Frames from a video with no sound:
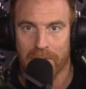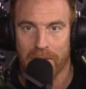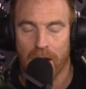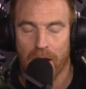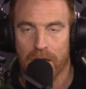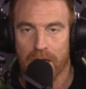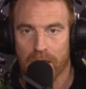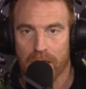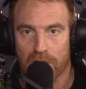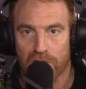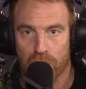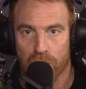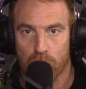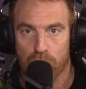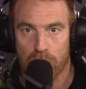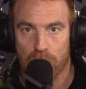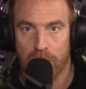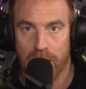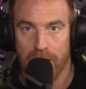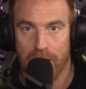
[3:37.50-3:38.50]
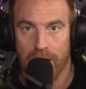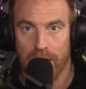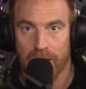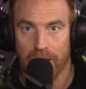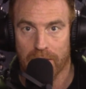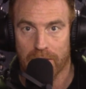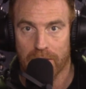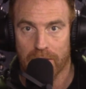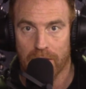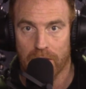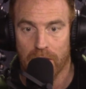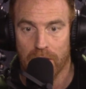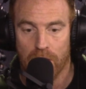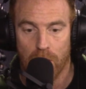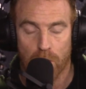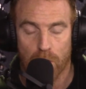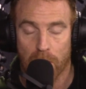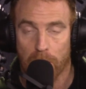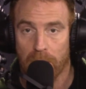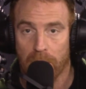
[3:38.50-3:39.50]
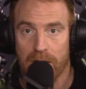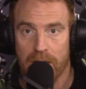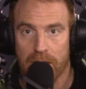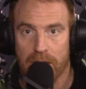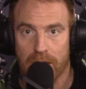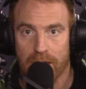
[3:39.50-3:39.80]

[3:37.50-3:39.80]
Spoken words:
And yet on social media, you'll completely